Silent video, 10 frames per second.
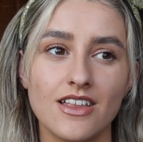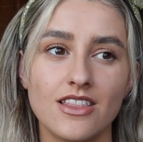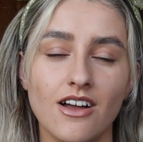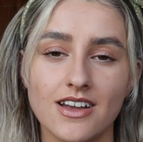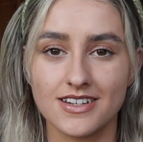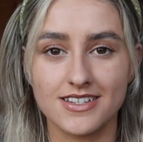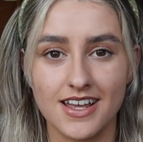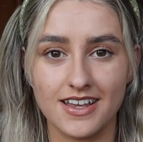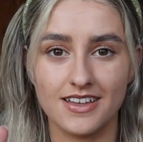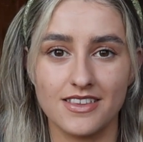like to
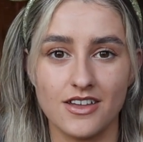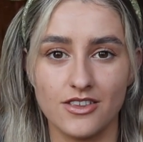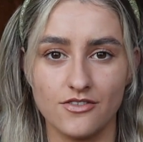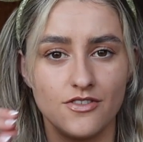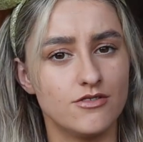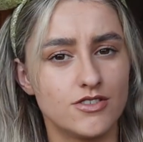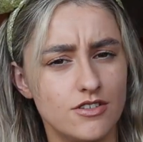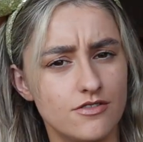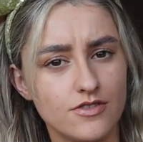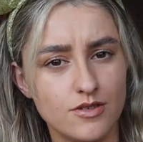take the photo
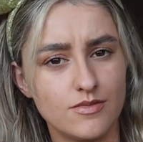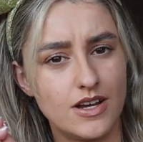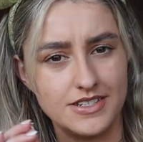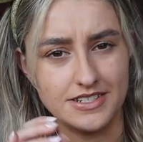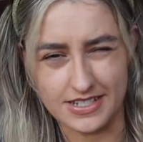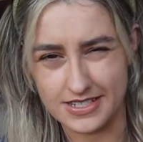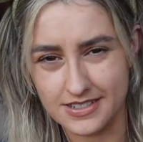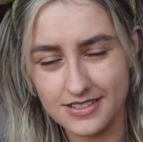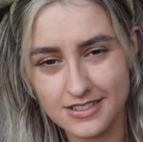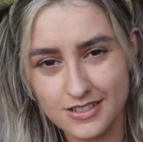from a
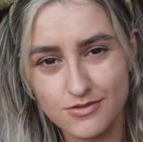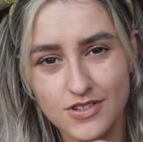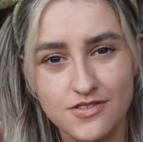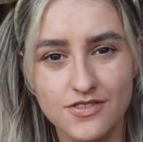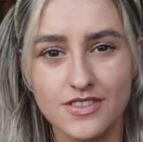distance with